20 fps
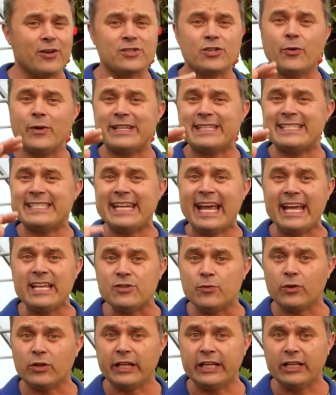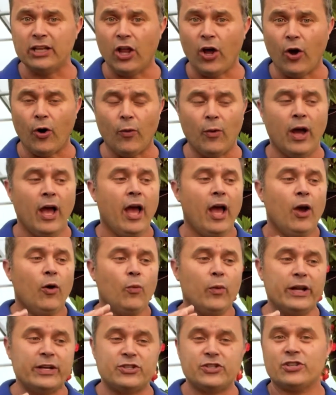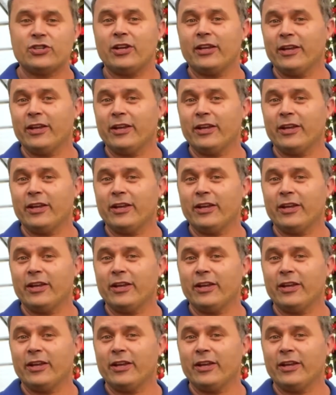So it stays really low, which,